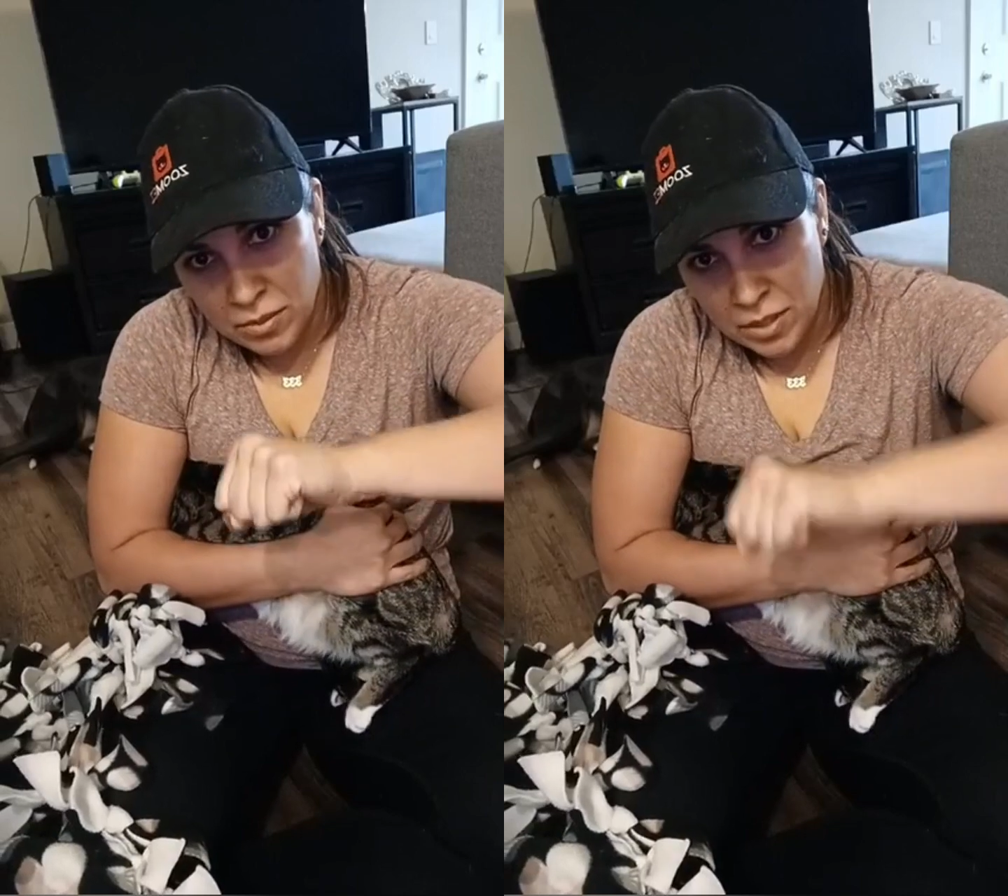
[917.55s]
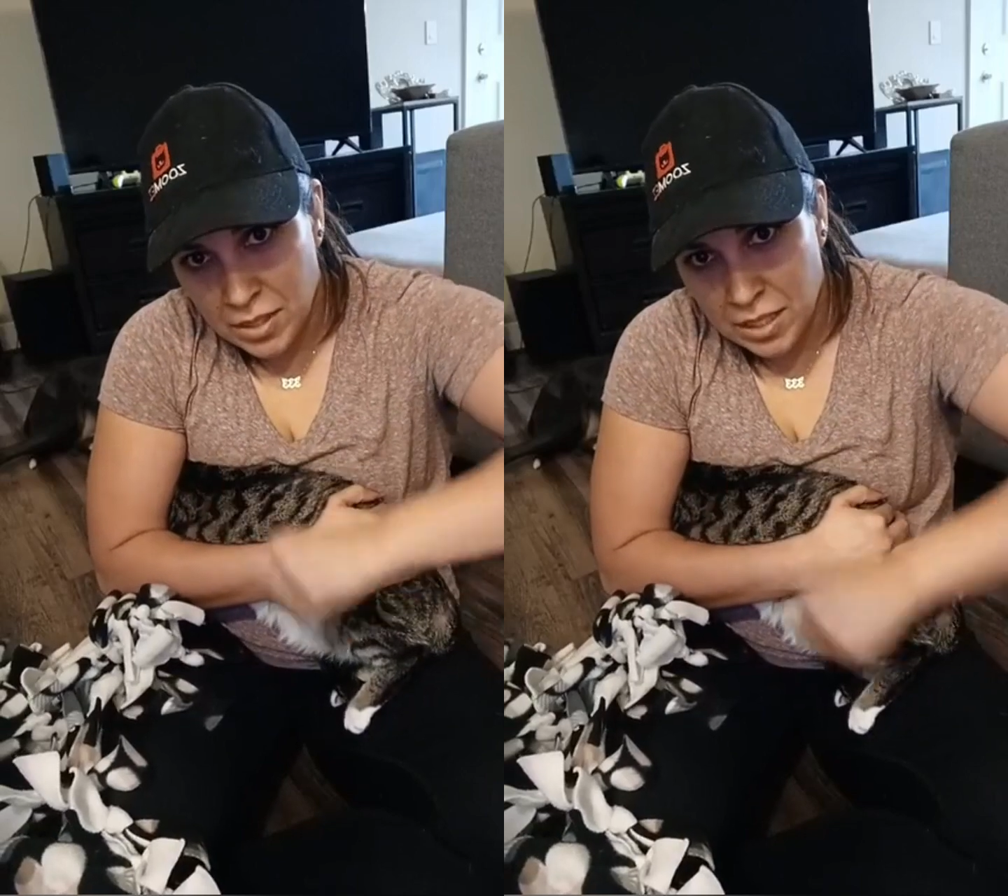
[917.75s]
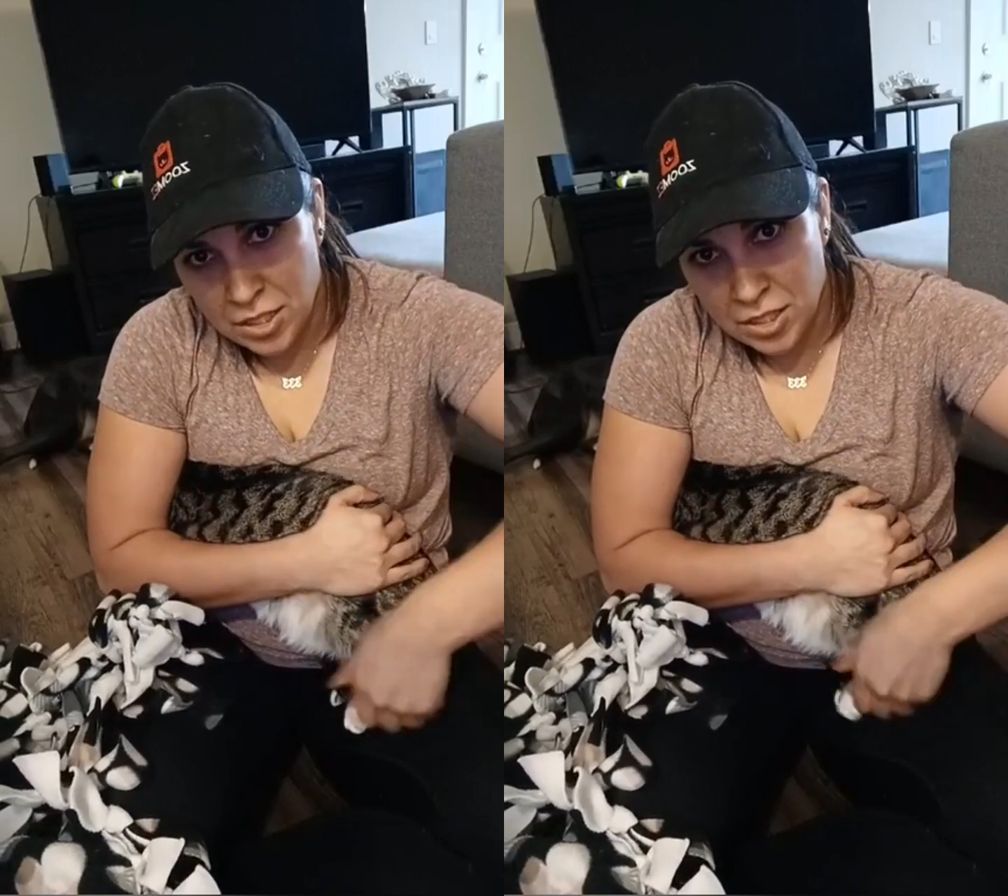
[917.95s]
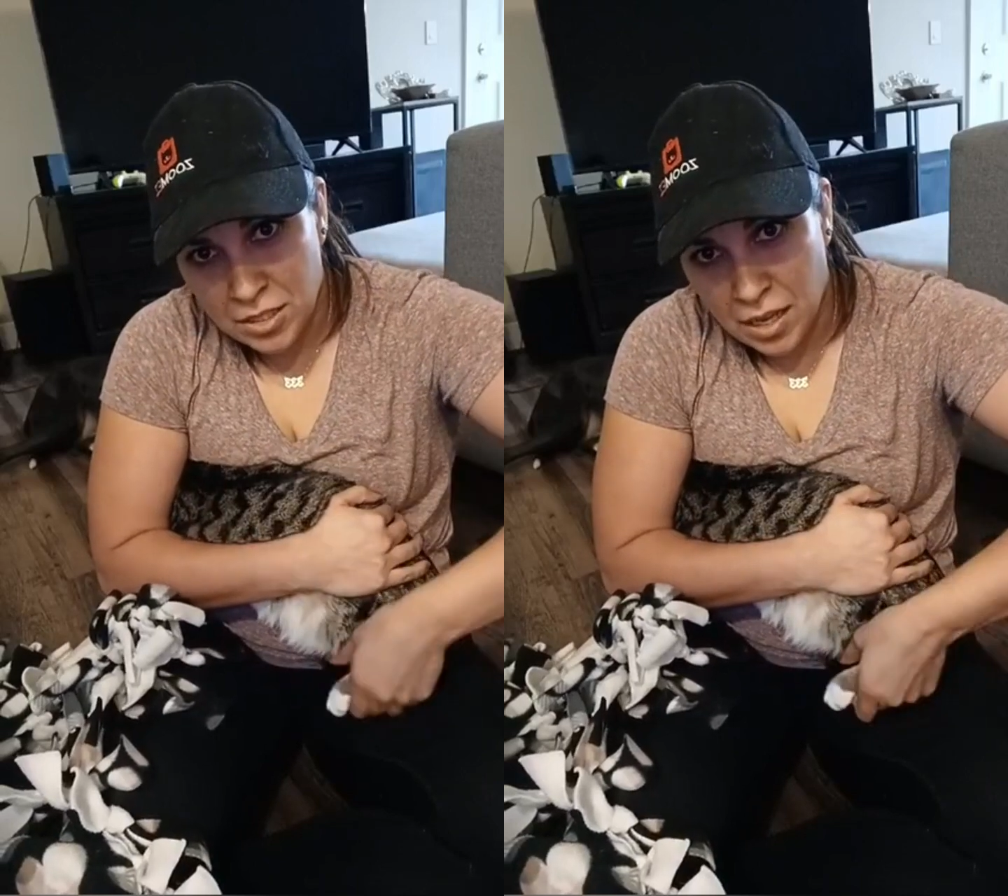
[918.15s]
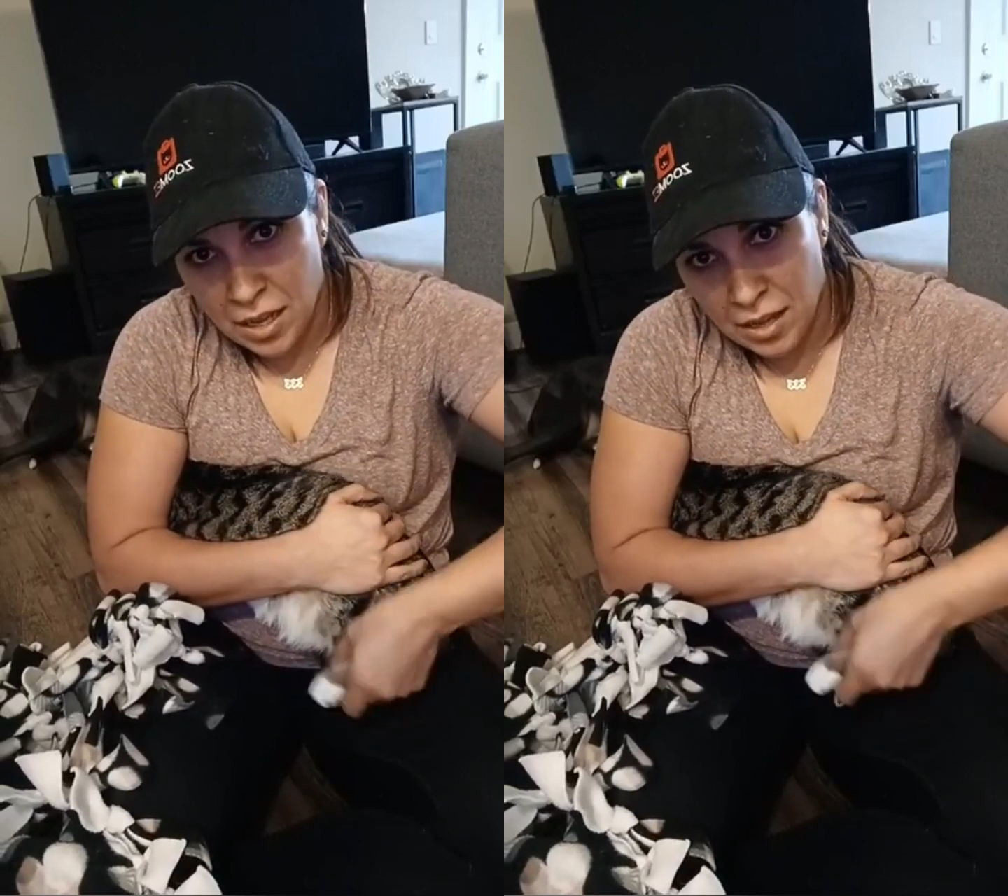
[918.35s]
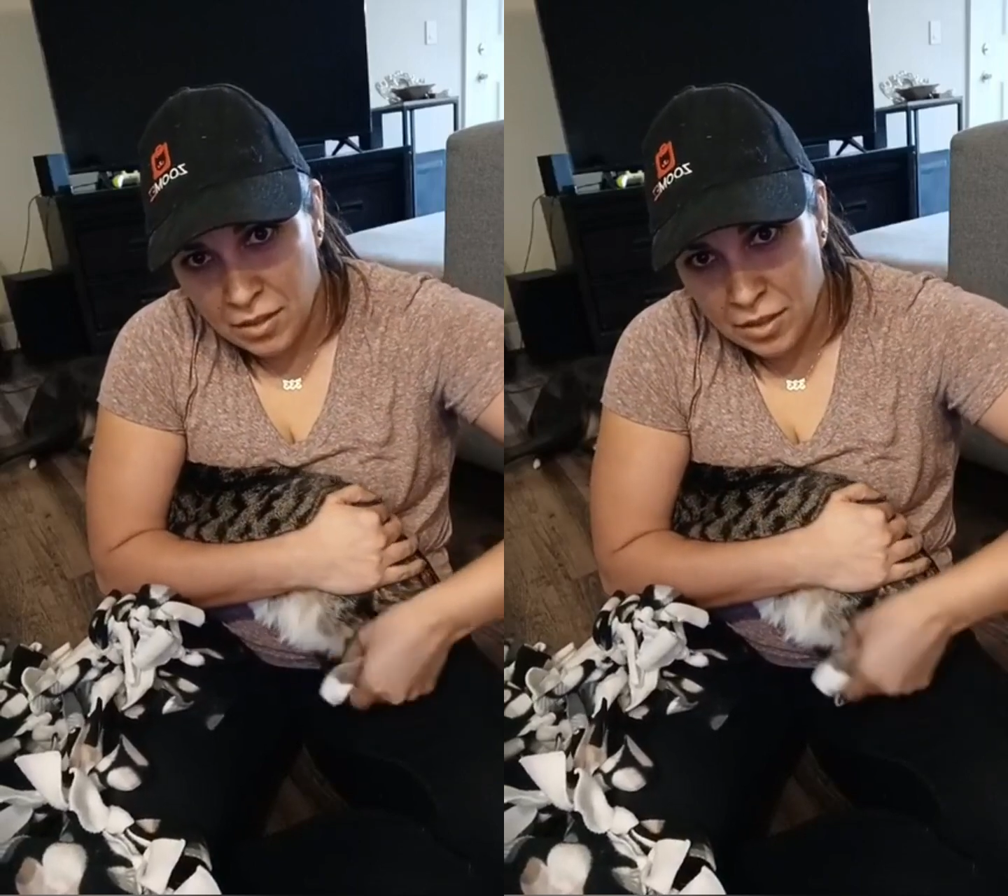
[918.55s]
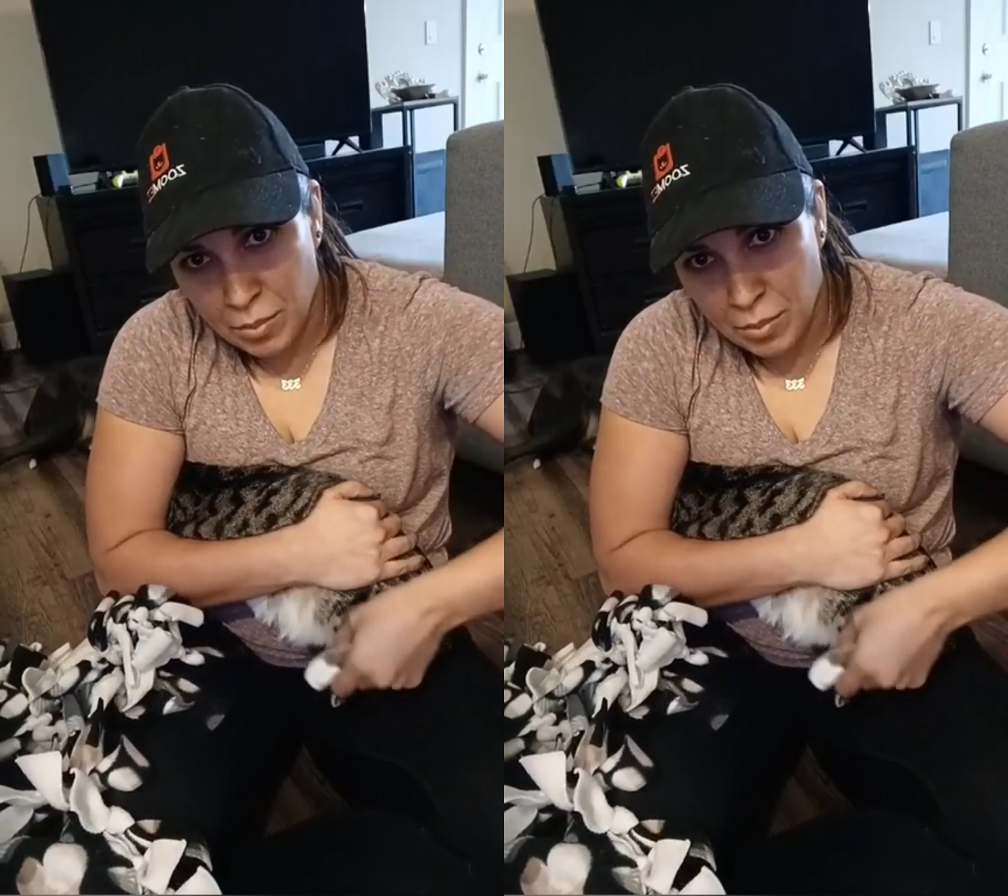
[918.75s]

because that's just not how their